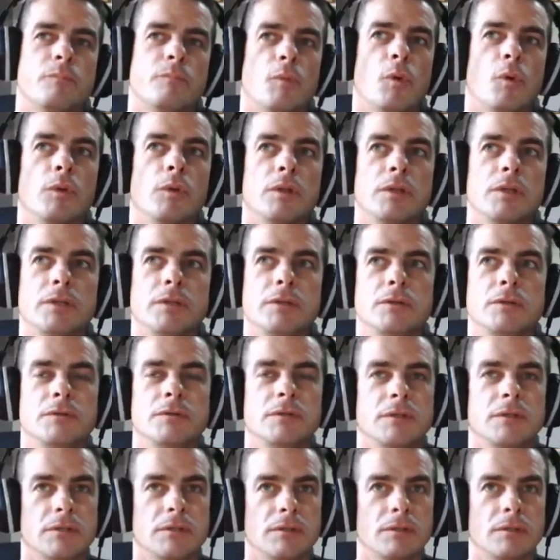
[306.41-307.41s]
only
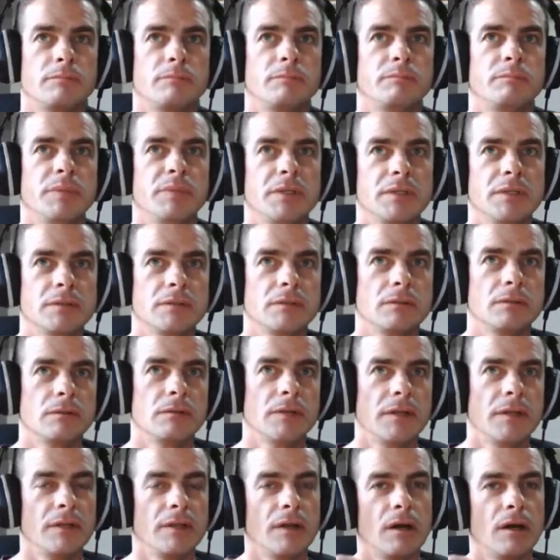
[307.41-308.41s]
using the pixel
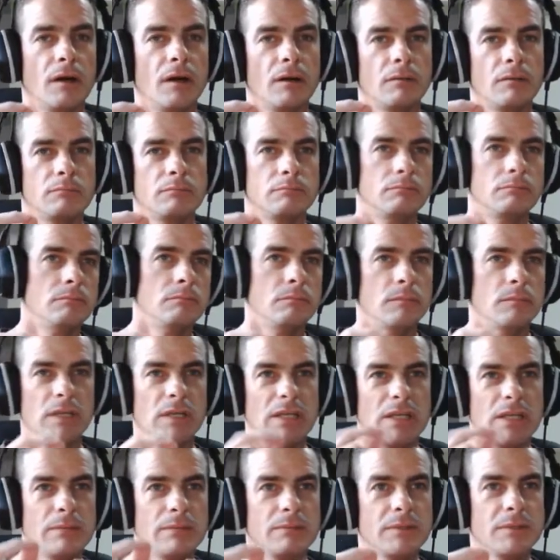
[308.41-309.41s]
that are
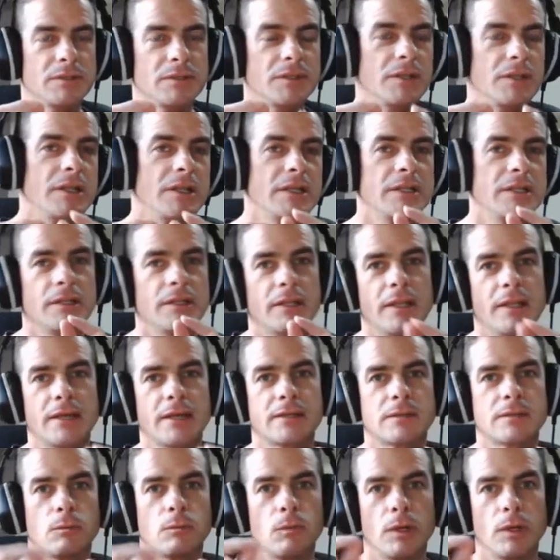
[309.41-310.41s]
immediately
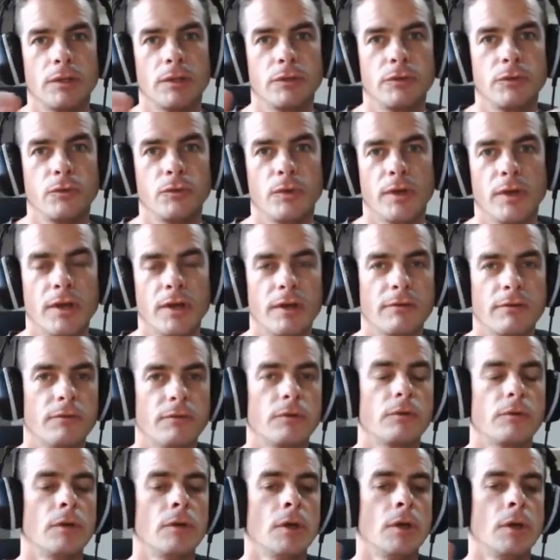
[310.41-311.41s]
next one to
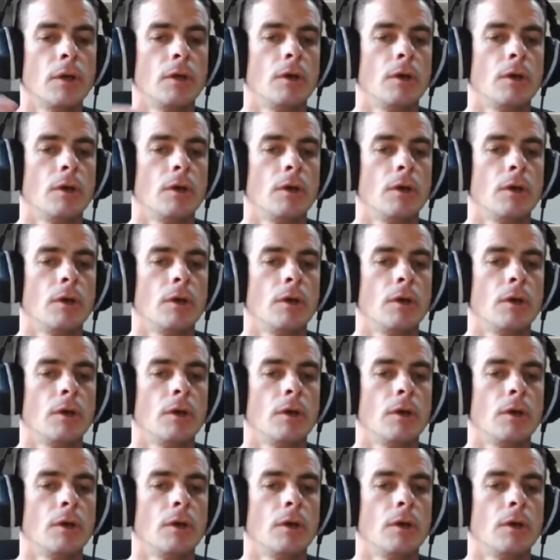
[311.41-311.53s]
another,